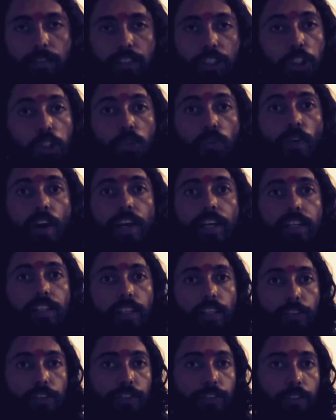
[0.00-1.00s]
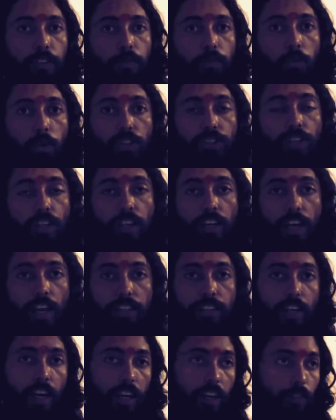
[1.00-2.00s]
destroy it if Puri
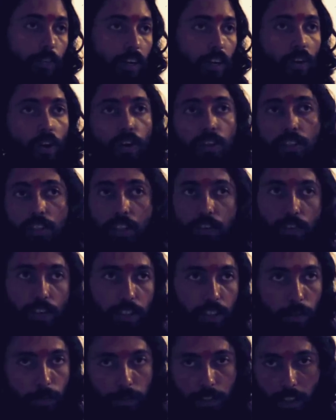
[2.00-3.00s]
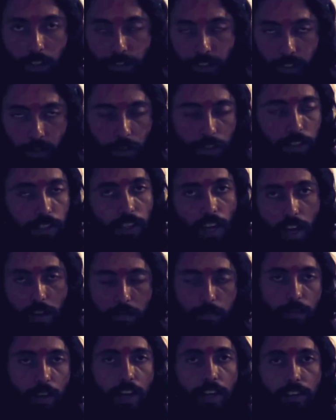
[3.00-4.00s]
Shankaracharya will not convert himself into Islam,